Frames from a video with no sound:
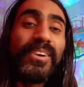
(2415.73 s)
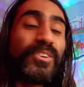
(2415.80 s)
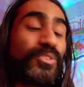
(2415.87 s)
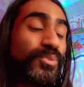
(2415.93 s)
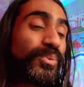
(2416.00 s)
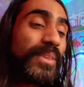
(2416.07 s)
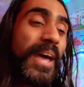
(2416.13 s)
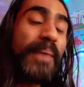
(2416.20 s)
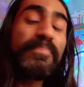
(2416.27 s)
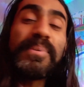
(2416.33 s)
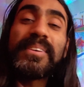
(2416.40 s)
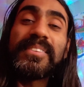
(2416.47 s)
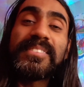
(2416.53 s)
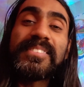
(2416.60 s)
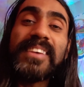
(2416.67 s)
So that
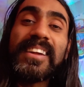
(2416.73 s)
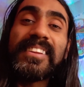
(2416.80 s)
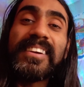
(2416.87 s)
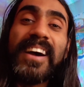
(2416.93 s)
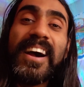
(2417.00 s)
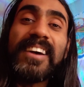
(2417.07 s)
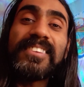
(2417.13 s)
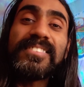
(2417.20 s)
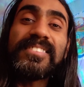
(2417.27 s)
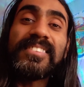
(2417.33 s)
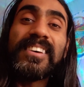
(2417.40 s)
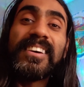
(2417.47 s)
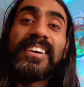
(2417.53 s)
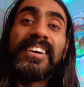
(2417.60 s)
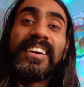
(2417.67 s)
being said,
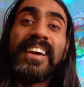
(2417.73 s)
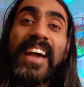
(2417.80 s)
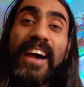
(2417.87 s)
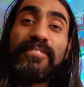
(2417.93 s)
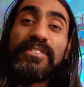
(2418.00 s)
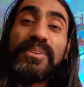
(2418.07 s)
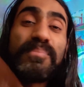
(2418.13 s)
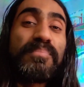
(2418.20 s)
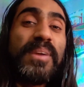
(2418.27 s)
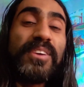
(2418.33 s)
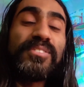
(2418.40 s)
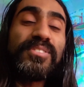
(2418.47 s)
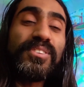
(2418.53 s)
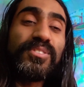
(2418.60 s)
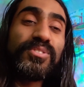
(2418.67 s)
guys, have an
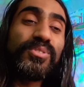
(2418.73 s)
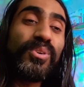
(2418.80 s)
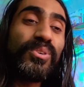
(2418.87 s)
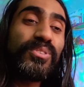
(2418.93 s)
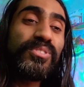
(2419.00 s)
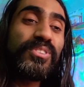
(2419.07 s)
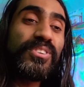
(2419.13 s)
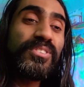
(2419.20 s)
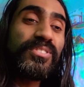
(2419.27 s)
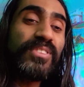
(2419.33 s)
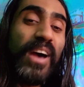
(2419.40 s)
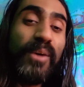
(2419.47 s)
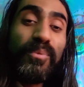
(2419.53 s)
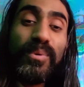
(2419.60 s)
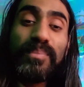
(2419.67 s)
amazing
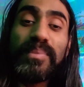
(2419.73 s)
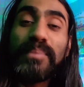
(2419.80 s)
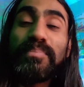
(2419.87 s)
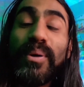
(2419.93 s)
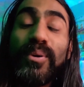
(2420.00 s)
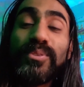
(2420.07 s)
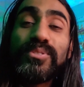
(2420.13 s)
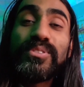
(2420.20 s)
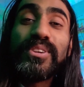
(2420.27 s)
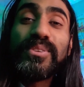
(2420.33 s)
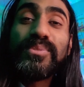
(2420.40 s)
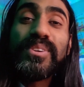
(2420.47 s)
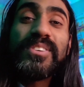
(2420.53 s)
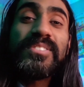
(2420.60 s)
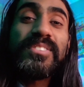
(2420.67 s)
solstice. I won't be
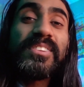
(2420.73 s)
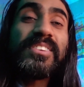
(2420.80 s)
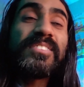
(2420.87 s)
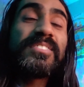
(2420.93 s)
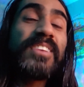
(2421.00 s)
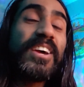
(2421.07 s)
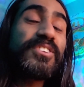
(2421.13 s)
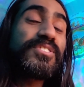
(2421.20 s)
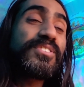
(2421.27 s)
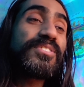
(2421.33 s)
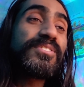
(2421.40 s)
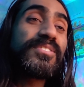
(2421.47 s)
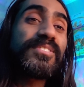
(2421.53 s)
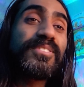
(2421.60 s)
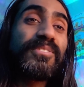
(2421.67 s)
posting reasoning
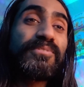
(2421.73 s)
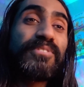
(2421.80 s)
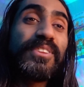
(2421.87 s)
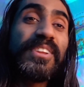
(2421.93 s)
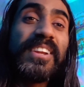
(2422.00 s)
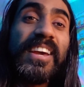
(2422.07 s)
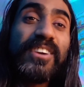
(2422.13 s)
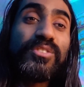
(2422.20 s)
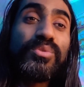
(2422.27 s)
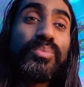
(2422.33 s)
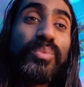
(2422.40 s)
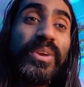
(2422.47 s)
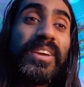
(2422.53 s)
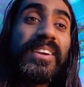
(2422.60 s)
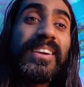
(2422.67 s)
sessions for the next
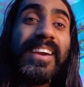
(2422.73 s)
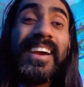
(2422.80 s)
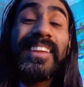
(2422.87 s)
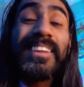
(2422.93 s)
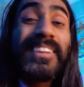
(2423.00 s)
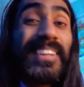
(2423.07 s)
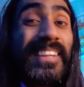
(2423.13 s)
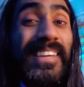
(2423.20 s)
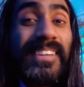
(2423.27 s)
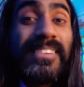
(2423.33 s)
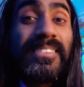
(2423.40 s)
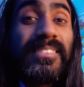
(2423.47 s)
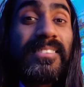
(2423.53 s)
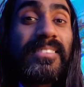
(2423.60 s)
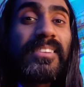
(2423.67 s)
week at
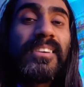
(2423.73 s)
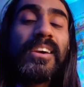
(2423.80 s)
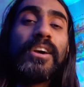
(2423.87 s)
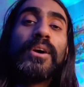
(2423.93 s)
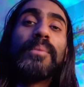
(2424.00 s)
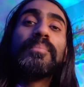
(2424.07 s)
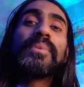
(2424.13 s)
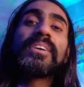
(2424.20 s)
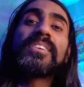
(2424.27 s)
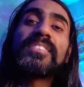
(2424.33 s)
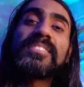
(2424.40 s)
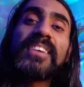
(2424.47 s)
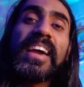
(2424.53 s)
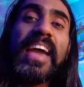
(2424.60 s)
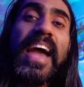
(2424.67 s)
least
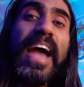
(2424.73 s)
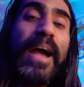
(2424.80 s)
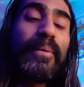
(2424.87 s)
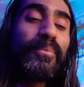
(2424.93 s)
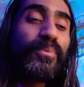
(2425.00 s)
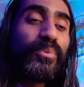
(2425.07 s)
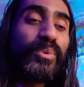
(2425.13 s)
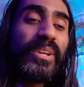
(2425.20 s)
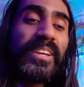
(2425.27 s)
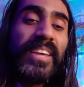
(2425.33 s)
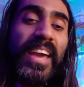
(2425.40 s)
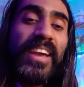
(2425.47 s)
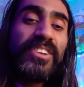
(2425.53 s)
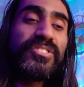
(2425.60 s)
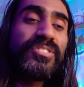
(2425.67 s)
because I am
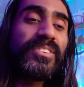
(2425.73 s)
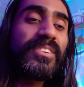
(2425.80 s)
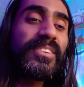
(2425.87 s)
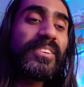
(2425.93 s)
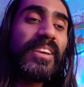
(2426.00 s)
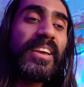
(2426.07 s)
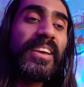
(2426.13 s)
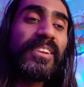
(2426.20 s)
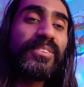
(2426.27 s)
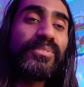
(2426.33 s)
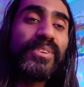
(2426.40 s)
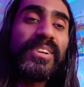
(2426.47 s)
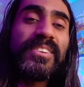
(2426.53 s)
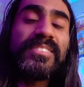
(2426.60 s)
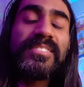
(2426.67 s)
regaging
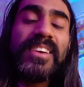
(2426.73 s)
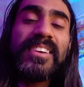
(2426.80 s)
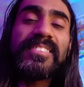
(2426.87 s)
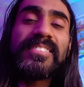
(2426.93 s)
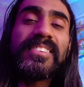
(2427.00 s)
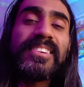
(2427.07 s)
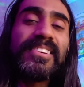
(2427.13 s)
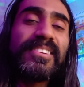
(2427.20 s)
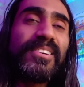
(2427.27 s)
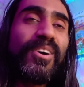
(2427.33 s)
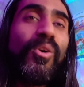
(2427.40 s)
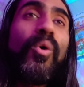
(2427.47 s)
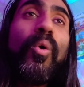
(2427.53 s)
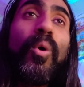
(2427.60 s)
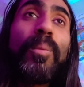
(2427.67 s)
and reassessing
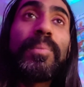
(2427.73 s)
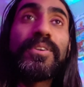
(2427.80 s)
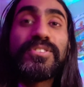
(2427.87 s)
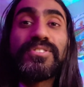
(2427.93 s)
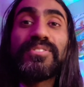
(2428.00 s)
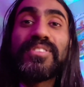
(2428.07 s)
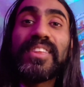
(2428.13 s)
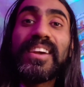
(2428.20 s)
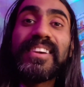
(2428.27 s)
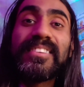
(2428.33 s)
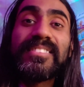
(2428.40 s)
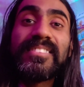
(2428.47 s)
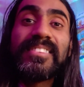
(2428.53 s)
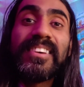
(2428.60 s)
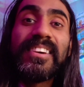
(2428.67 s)
a whole bunch of
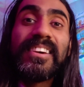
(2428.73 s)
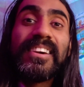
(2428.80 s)
things,